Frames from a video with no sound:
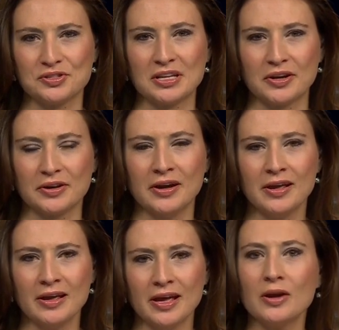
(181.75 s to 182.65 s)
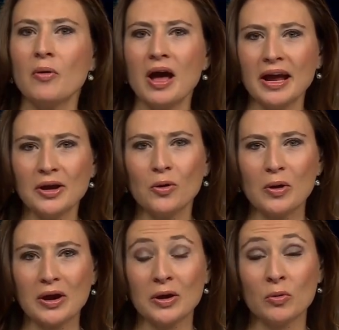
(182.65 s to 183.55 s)
Center in Ohio,
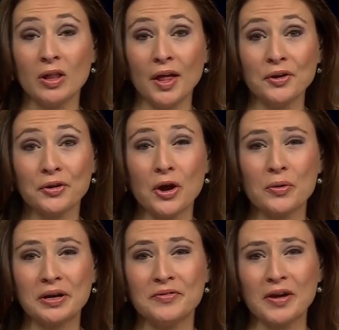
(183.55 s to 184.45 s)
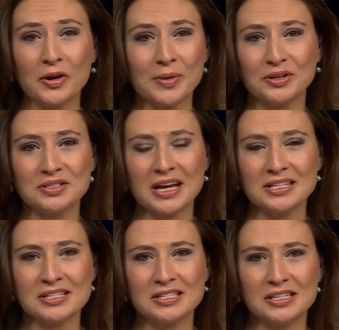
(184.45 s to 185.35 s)
where it will undergo an environmental
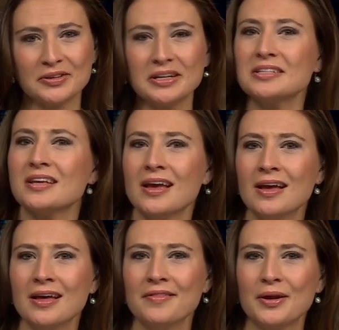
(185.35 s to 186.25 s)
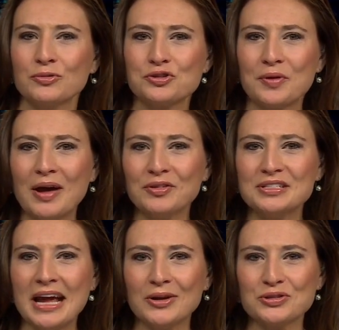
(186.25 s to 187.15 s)
test series. Then it will travel
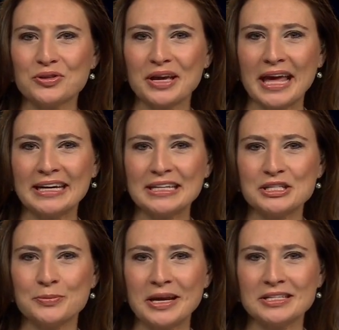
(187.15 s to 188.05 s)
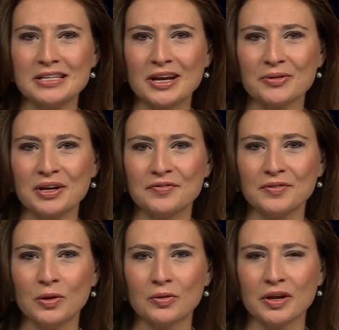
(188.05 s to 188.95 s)
down to the Kennedy Space Center in
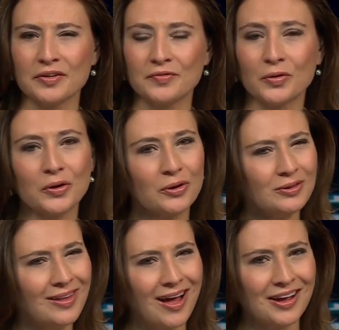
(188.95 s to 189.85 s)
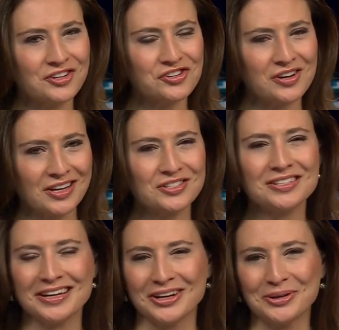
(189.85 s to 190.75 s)
Florida for her launch next
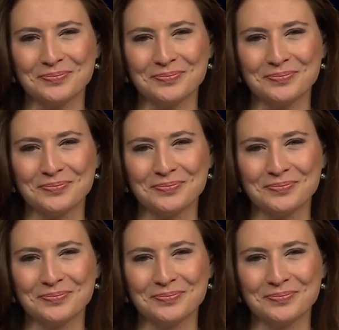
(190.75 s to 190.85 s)
year.